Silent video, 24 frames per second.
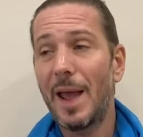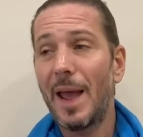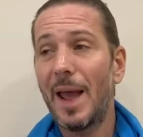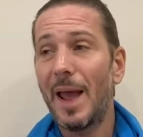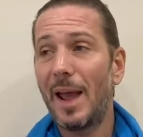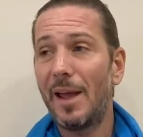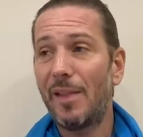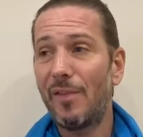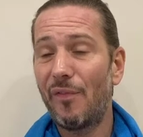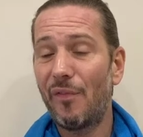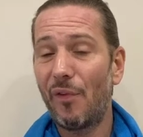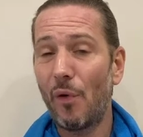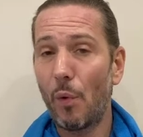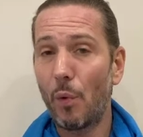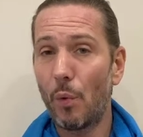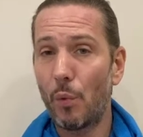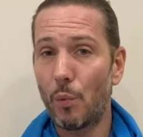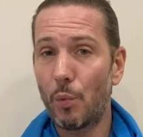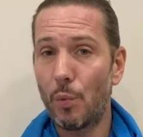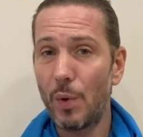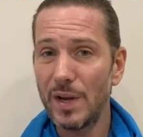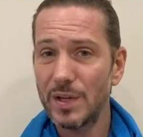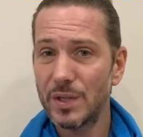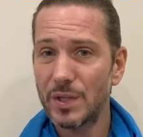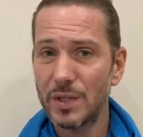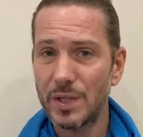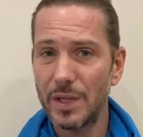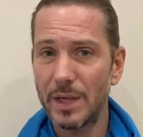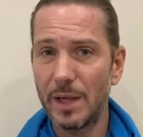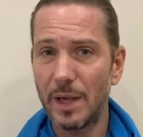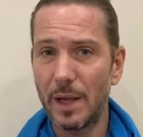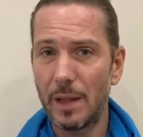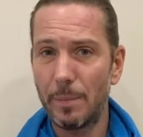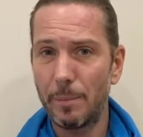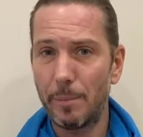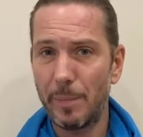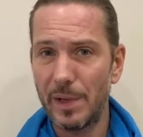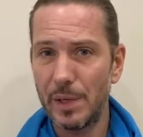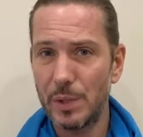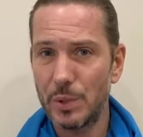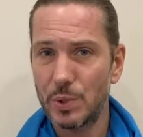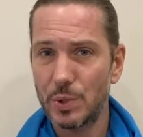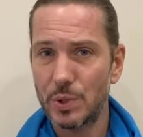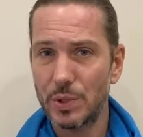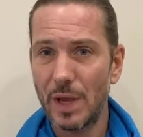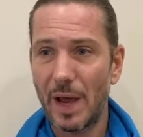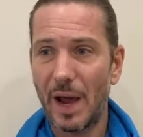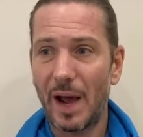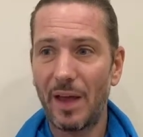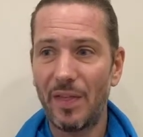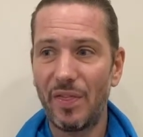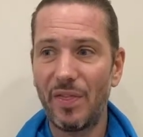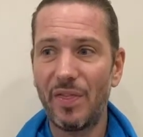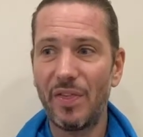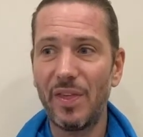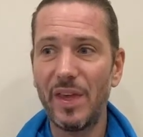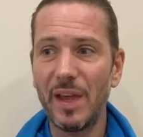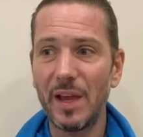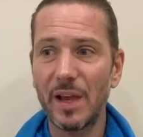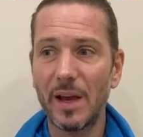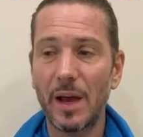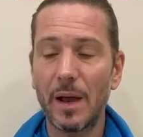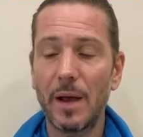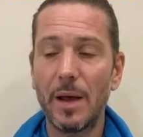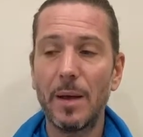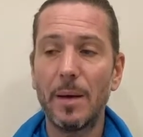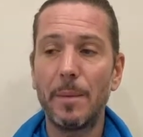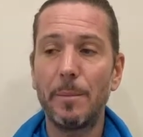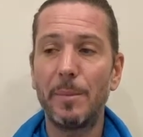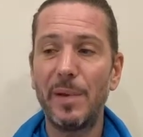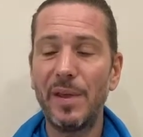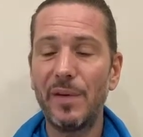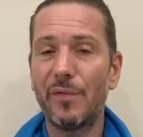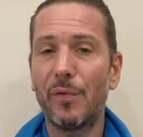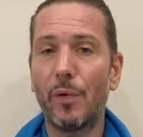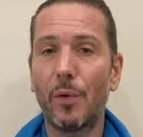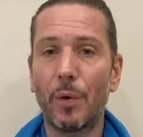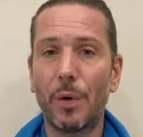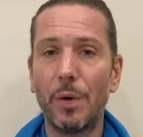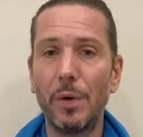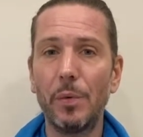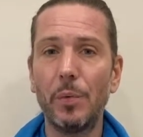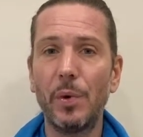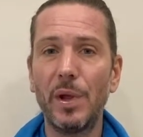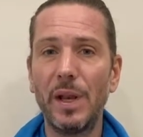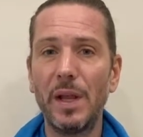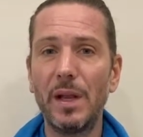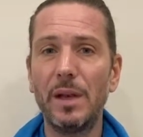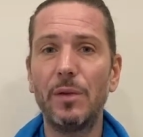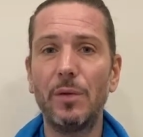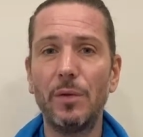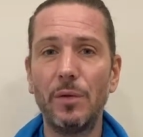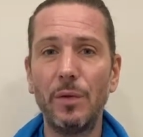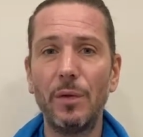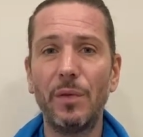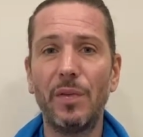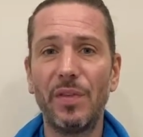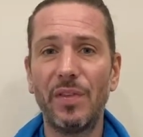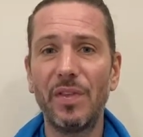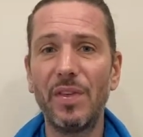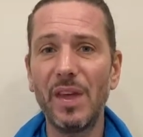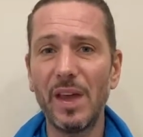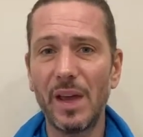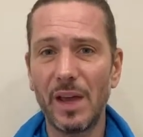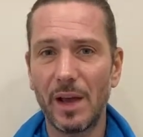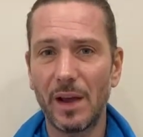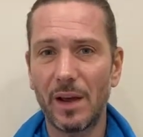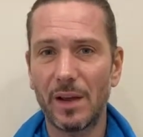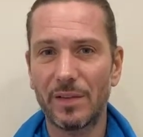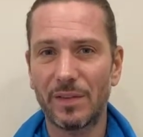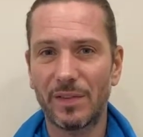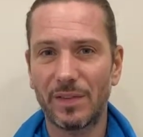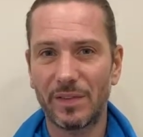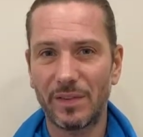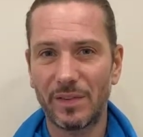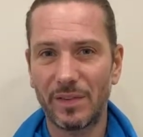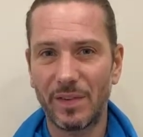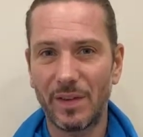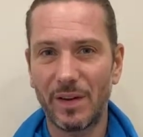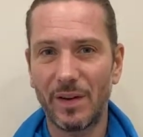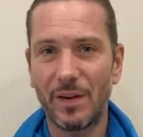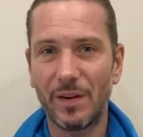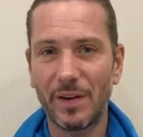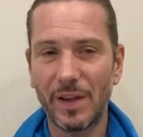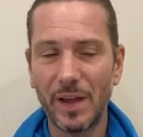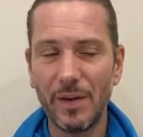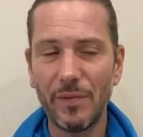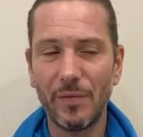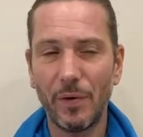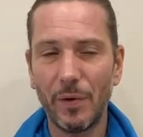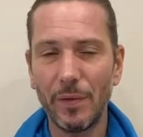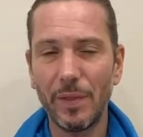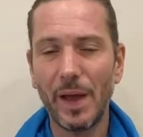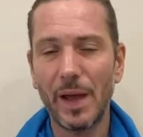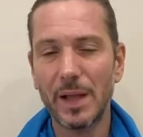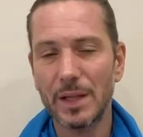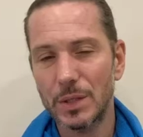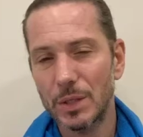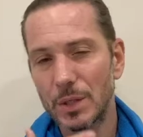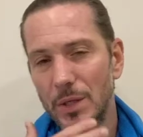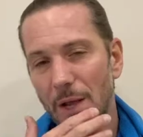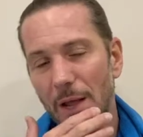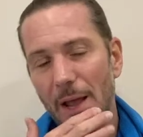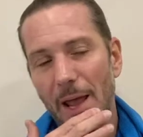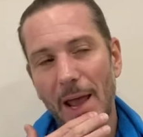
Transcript: And for resting in peace, I think before we need to do things, okay, for that.